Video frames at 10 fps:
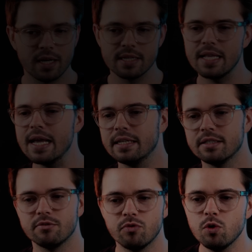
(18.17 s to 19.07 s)

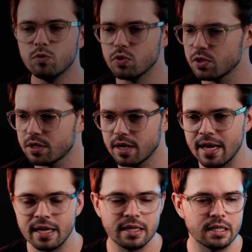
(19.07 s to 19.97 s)
understand runes
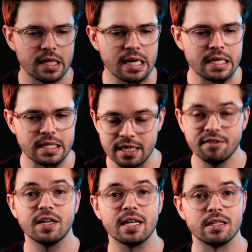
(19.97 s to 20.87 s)
and their
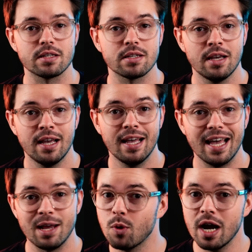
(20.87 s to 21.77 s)
significance
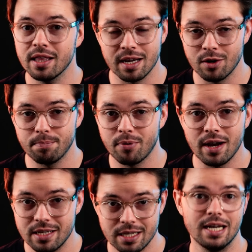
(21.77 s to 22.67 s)
and why they are not
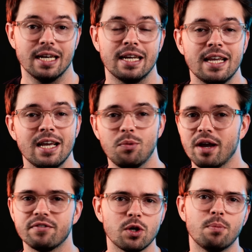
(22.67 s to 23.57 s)
priced in, we
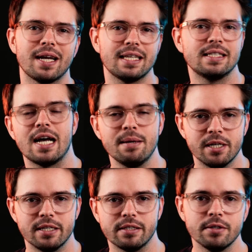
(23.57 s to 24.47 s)
have to go back in time a
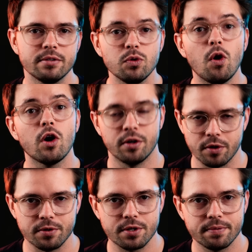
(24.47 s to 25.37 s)
little to
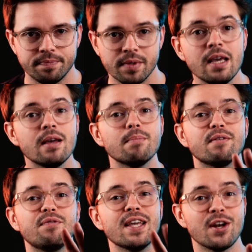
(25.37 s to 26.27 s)
ordinals.
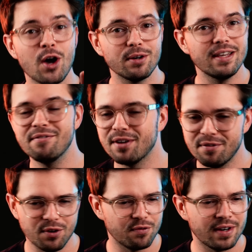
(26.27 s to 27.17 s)
But fear not, even
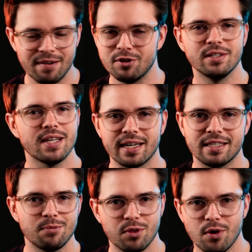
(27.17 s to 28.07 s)
if you've never
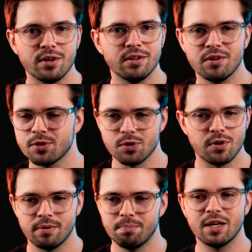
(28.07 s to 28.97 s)
interacted with ordinals
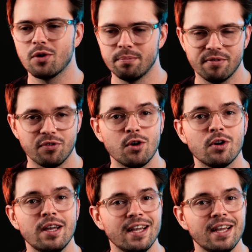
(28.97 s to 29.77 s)
or Bitcoin before,